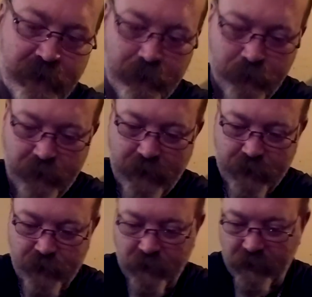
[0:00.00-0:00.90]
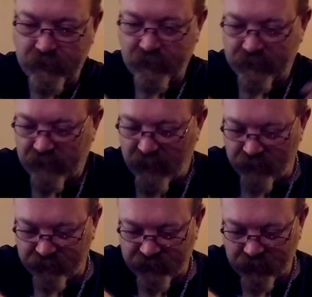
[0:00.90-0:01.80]
would actually, unless I have
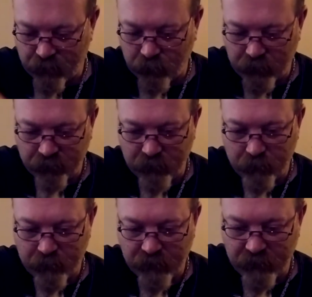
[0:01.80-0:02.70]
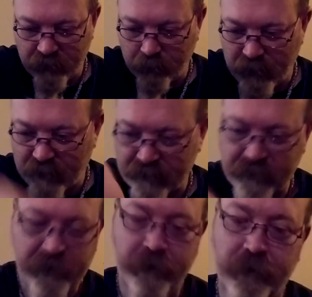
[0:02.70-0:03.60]
a second one floating in the box
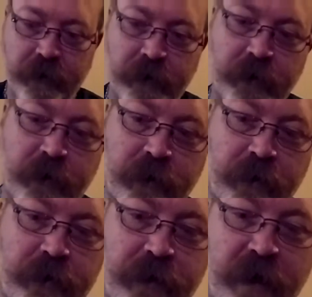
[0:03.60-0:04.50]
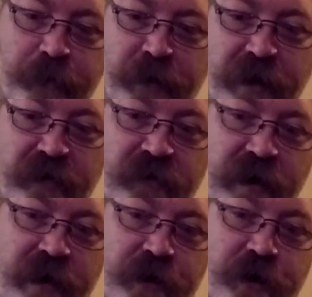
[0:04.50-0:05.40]
still, that piece
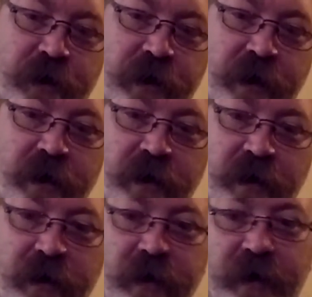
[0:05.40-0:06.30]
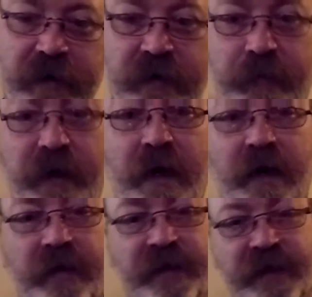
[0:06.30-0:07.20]
actually needs to be
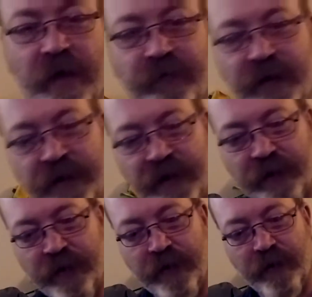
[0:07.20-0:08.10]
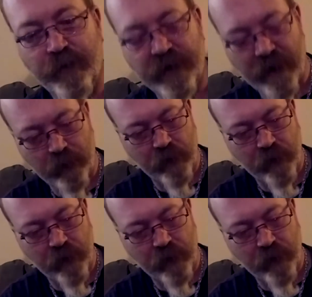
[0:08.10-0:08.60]
on the selfie stick too, but that will